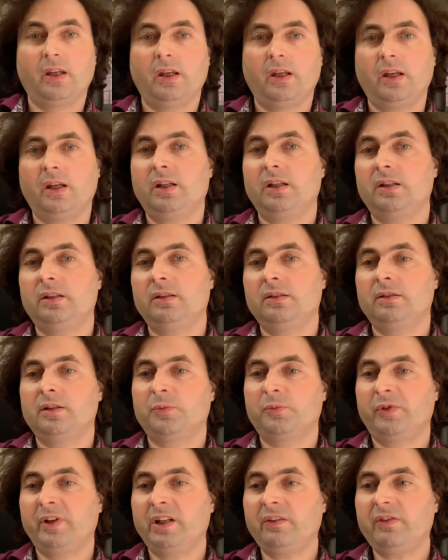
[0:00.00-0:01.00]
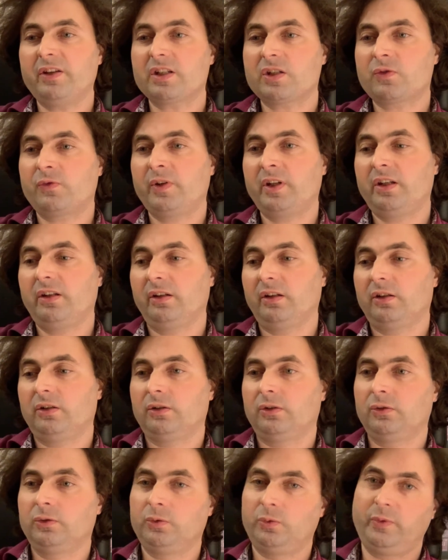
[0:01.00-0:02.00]
In the previous
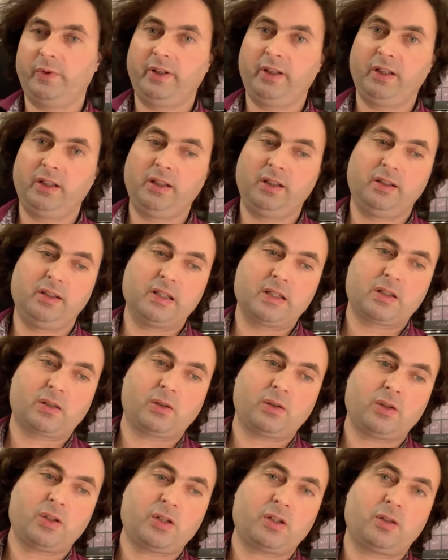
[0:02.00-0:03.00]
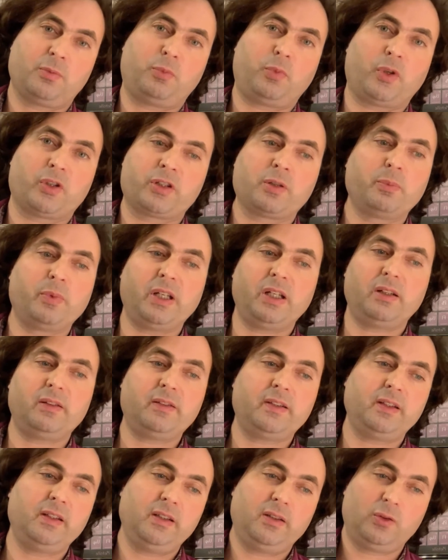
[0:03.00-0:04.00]
video we discussed the
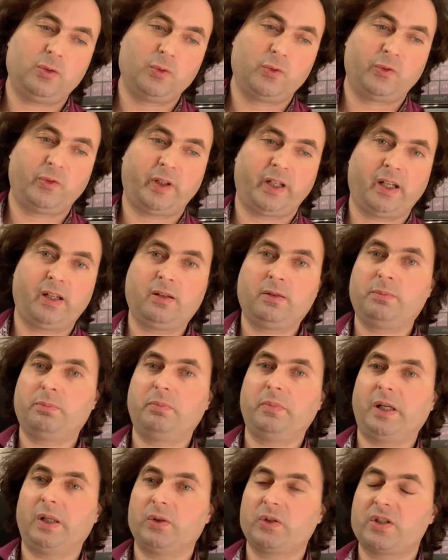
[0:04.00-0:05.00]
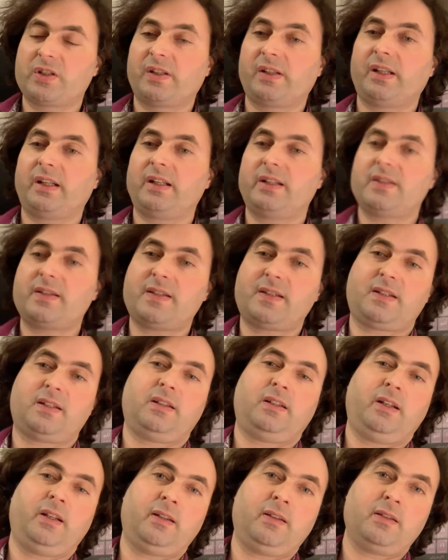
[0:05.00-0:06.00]
possibility to find bound
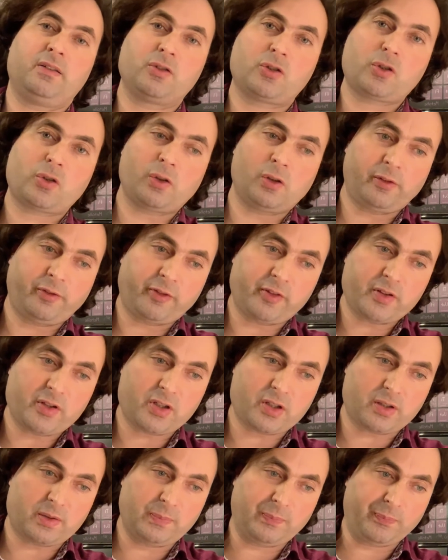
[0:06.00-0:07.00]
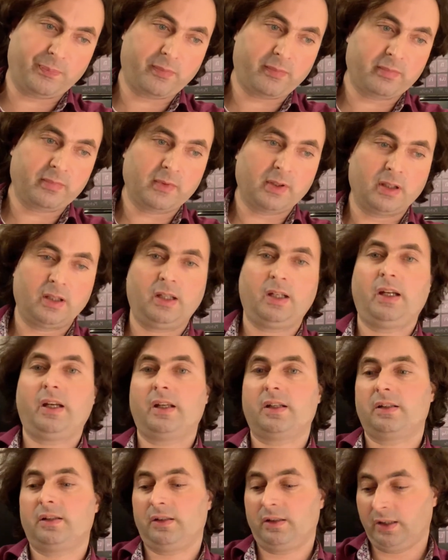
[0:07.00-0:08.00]
states at the surface,
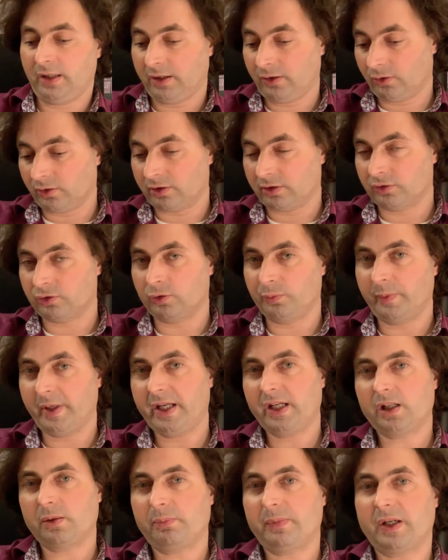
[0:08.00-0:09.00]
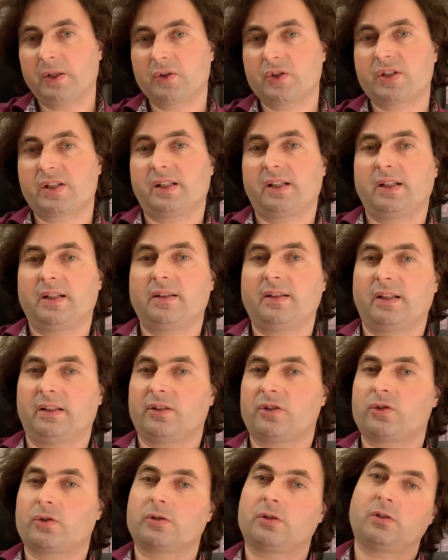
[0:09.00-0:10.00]
and in order to make a bound state at
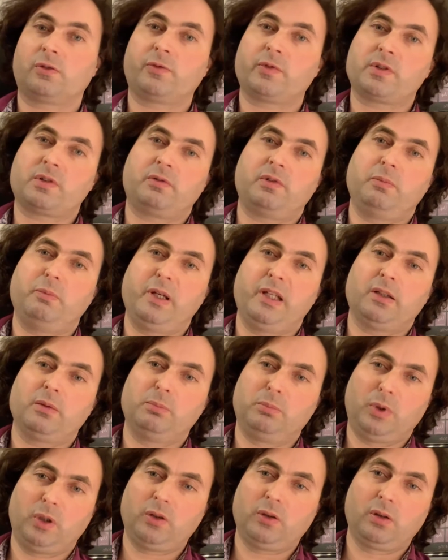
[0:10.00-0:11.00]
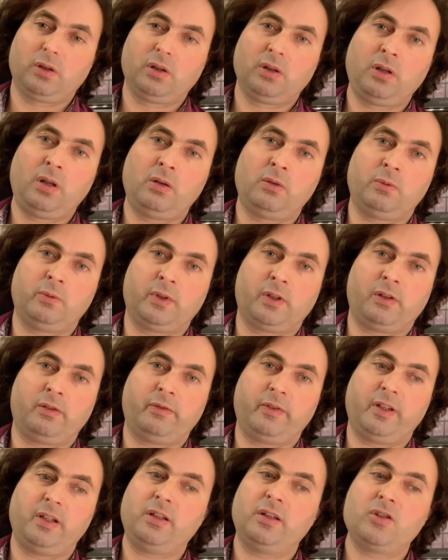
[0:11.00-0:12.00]
the surface we made a model where
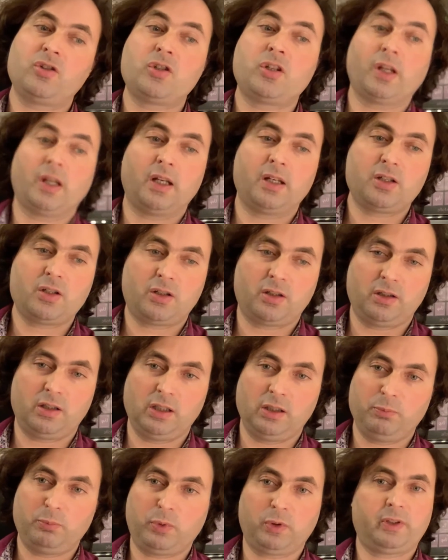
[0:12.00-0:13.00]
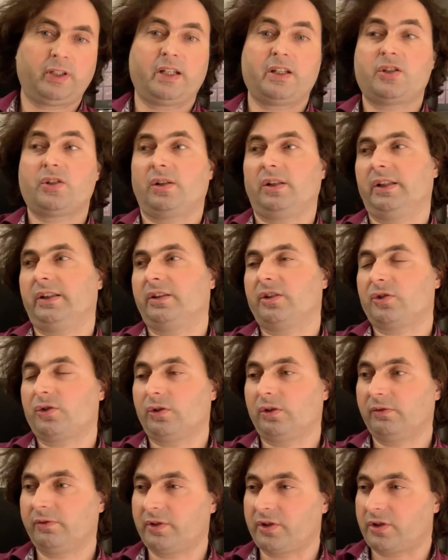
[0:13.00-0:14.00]
we changed the potential at the
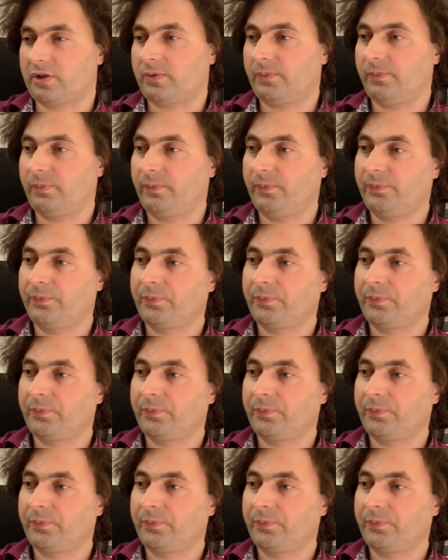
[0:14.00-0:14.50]
surface.